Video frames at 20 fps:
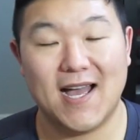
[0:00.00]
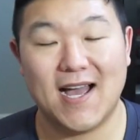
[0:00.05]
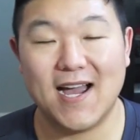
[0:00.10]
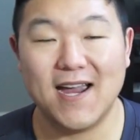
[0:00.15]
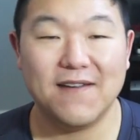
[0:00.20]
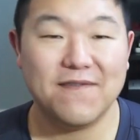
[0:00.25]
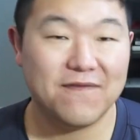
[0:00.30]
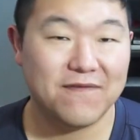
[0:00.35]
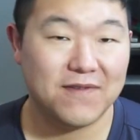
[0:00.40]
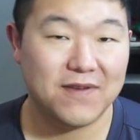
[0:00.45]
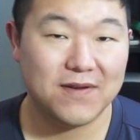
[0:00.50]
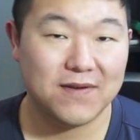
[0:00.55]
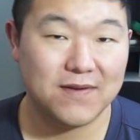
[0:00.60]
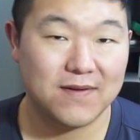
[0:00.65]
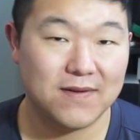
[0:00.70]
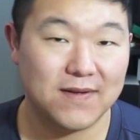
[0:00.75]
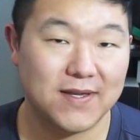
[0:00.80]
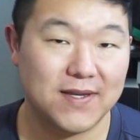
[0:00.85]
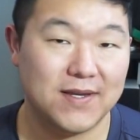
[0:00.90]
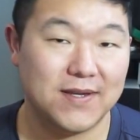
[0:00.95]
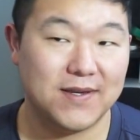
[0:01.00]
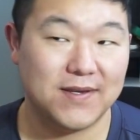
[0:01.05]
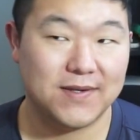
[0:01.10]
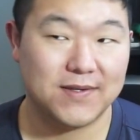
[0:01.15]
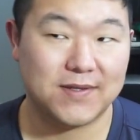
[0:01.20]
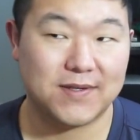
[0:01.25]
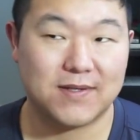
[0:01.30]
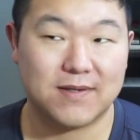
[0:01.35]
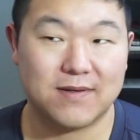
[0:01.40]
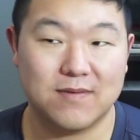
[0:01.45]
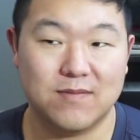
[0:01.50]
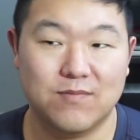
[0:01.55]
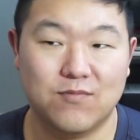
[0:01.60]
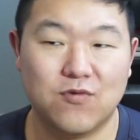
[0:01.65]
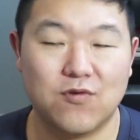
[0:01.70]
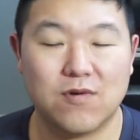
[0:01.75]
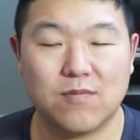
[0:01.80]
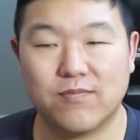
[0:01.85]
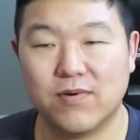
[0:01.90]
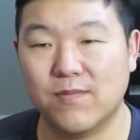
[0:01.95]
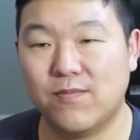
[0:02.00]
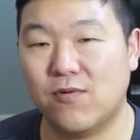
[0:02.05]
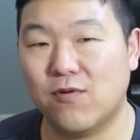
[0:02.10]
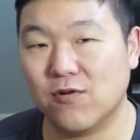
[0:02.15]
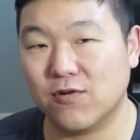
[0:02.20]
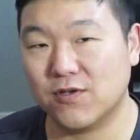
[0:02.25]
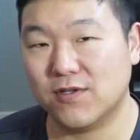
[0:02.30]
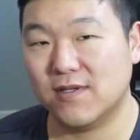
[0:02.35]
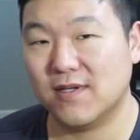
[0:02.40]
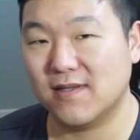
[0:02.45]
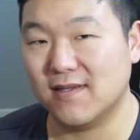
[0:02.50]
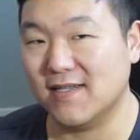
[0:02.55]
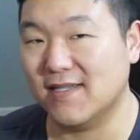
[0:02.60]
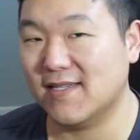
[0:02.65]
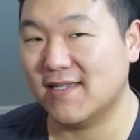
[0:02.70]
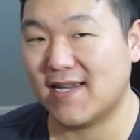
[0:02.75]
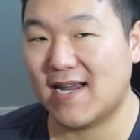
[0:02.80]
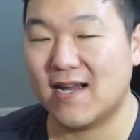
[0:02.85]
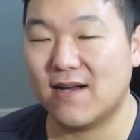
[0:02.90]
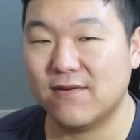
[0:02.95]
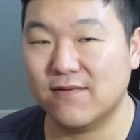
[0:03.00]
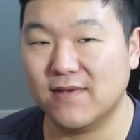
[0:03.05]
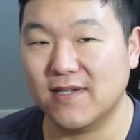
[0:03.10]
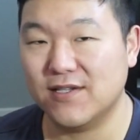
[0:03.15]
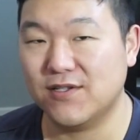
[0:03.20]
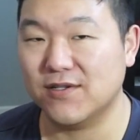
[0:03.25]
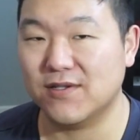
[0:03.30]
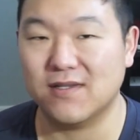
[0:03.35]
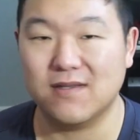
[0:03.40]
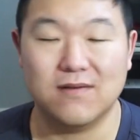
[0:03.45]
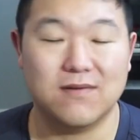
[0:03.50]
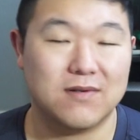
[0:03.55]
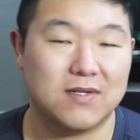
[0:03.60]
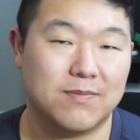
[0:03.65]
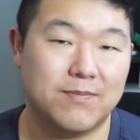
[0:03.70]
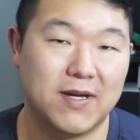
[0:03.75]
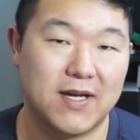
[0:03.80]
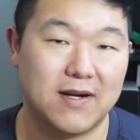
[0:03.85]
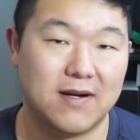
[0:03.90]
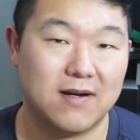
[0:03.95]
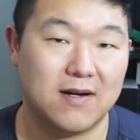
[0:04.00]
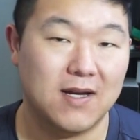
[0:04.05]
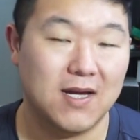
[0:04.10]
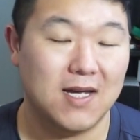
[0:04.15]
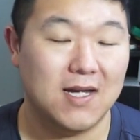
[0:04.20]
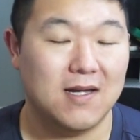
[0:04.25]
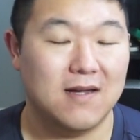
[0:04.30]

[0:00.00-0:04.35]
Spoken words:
I feel is more proportionately sound. It just looks better.